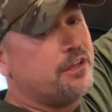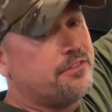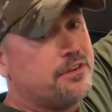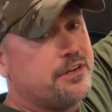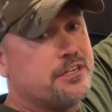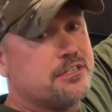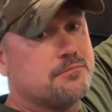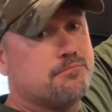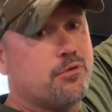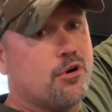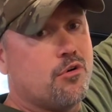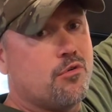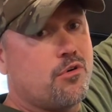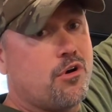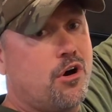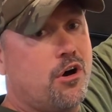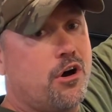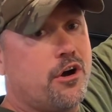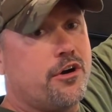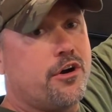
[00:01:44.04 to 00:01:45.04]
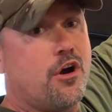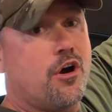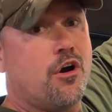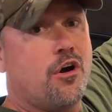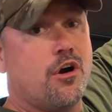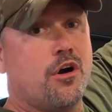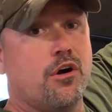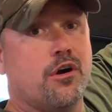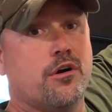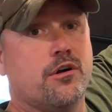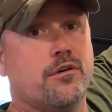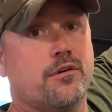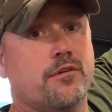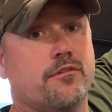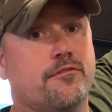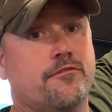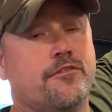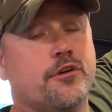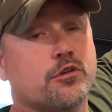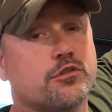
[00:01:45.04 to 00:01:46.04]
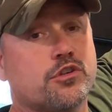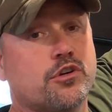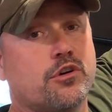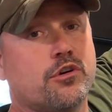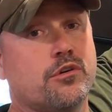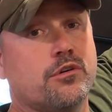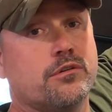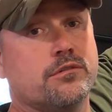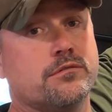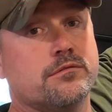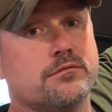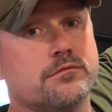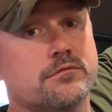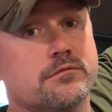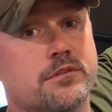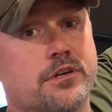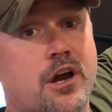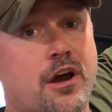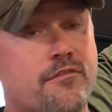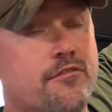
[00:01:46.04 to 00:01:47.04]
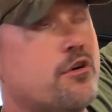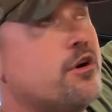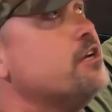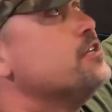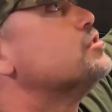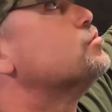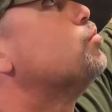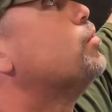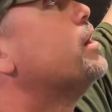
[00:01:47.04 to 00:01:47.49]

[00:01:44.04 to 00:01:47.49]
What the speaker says: nothing is broke on our filter cover as